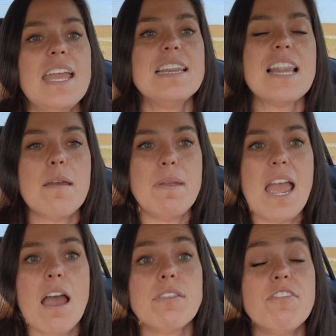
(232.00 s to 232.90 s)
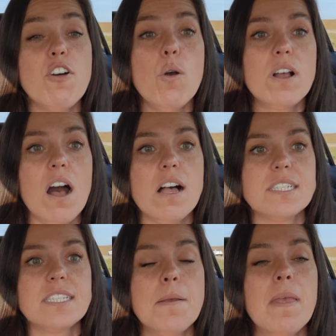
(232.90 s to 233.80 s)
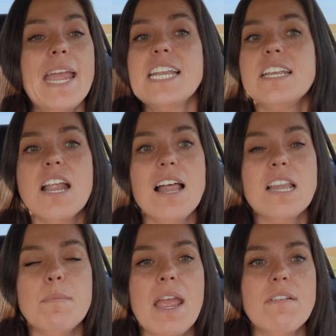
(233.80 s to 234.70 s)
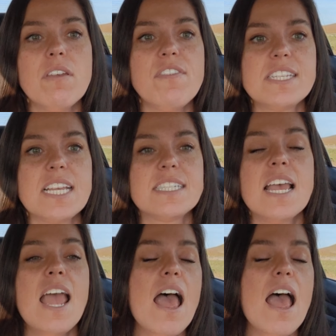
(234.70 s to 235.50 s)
He let me have the phone calls, he did not let me have the visits,